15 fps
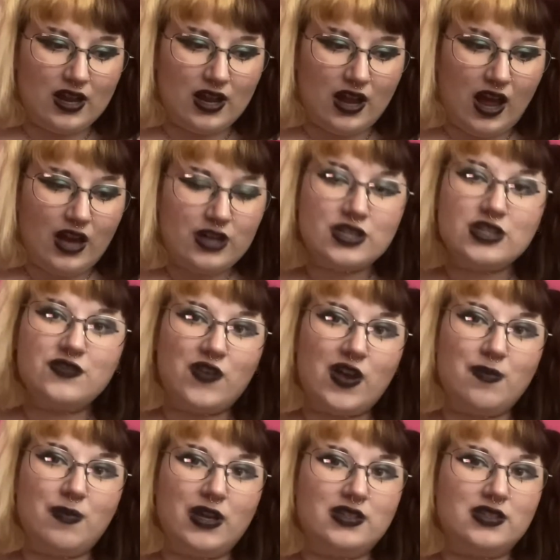I just find
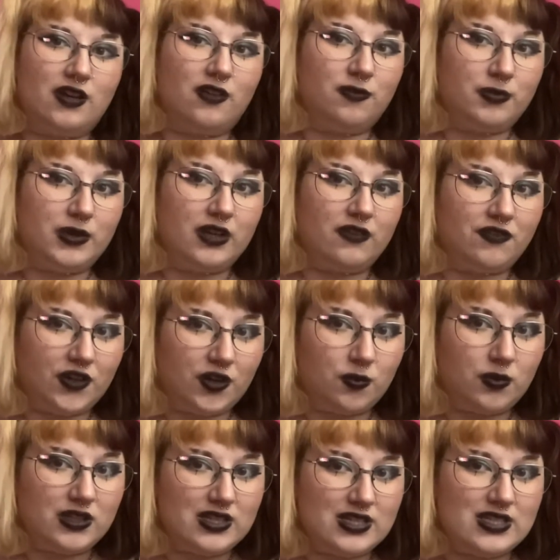myself being filled
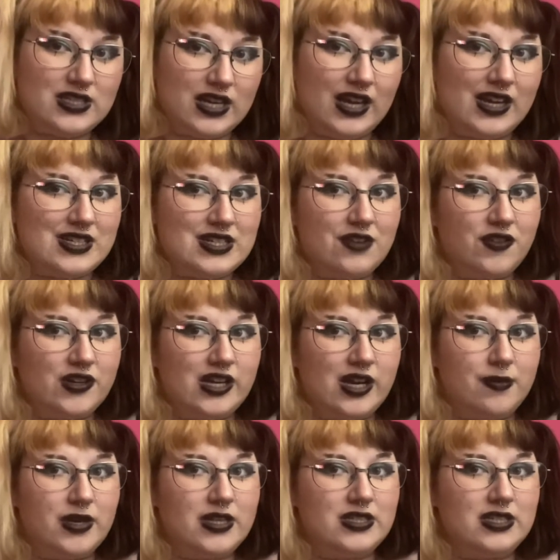with distaste every time
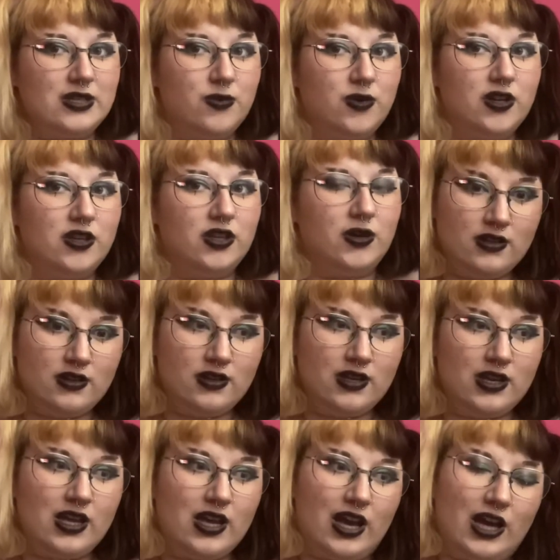I see one of those.
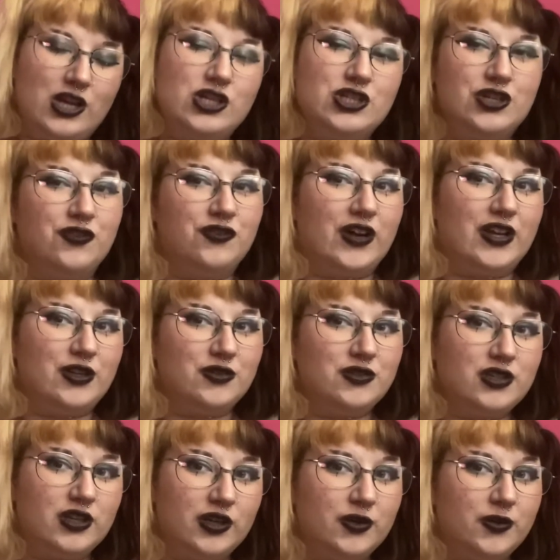I just don't find those
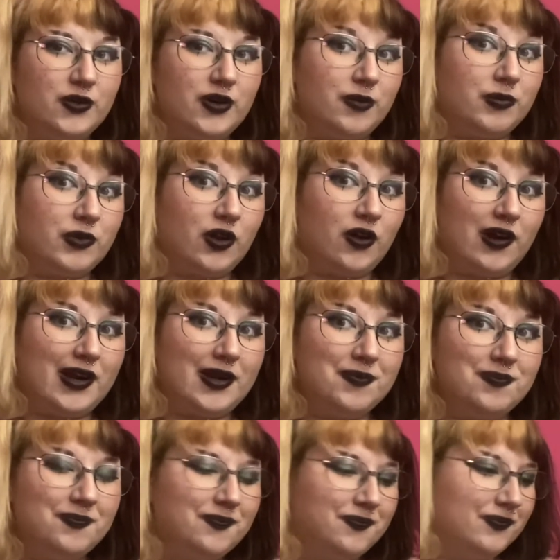cute. I'm sorry.
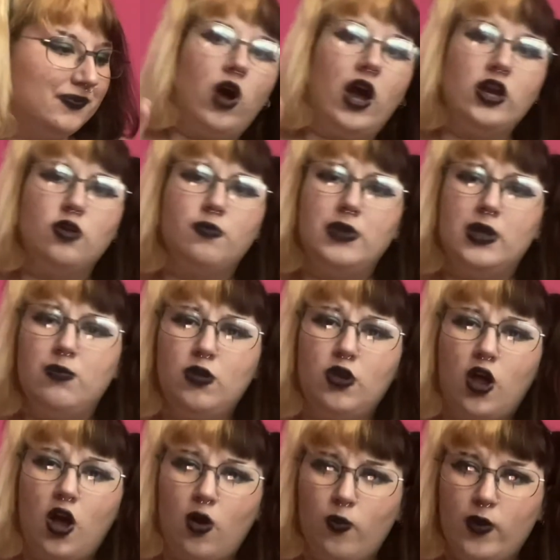Why are people
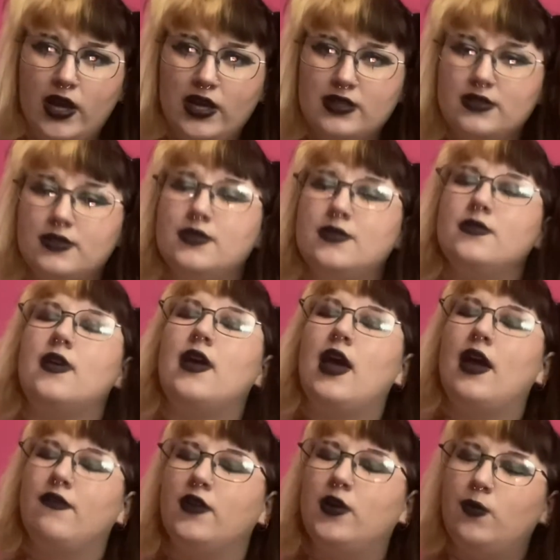always
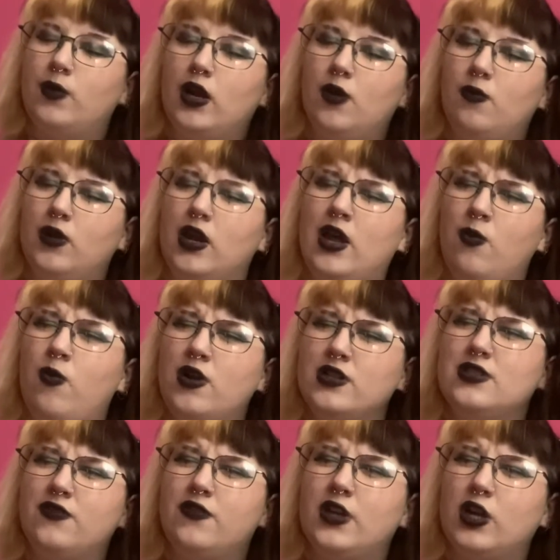everywhere when I want
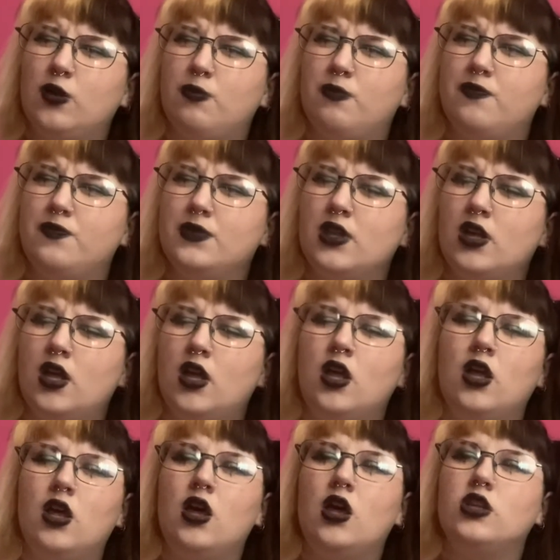to film?
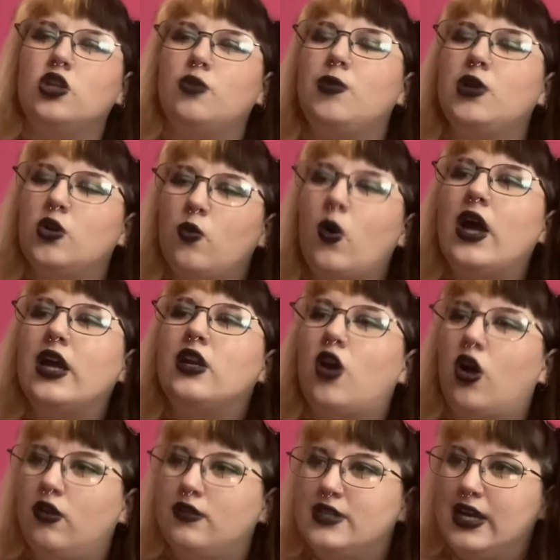They'll be quiet
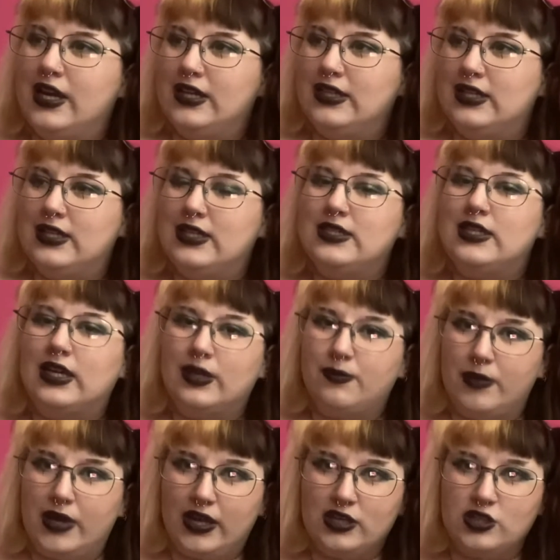all day, and then the second
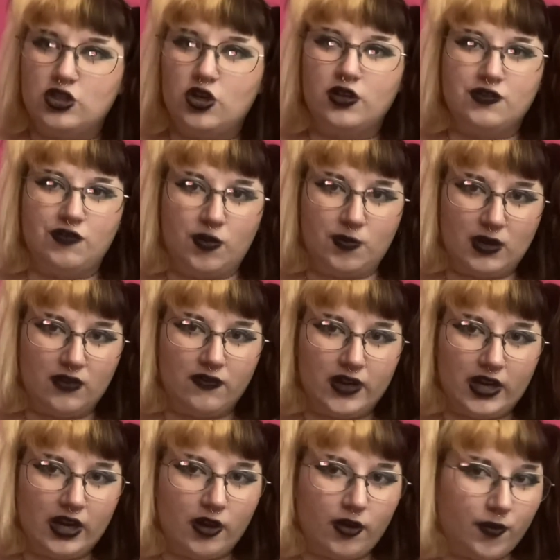Megan starts filming a
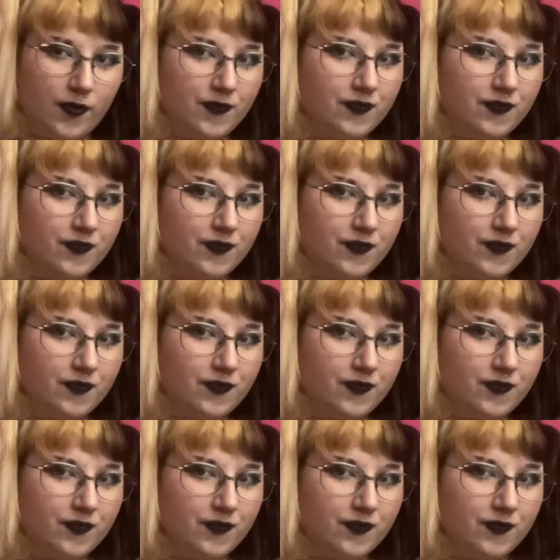video,